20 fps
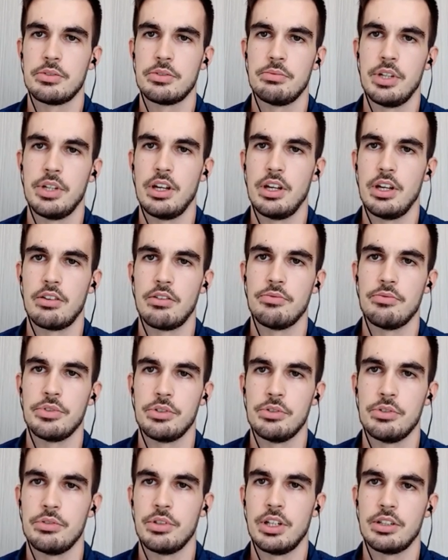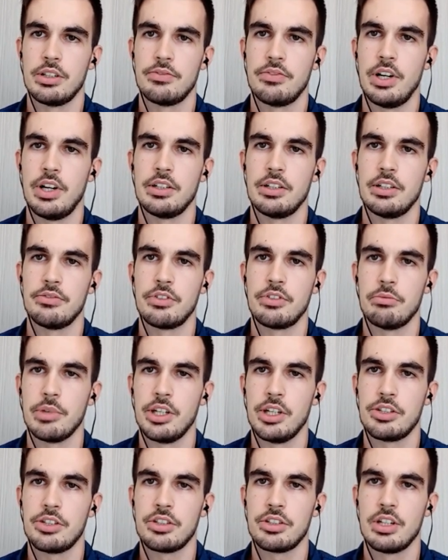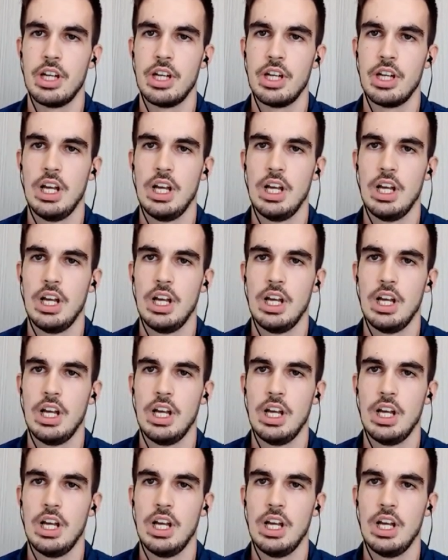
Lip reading: we review and find the information.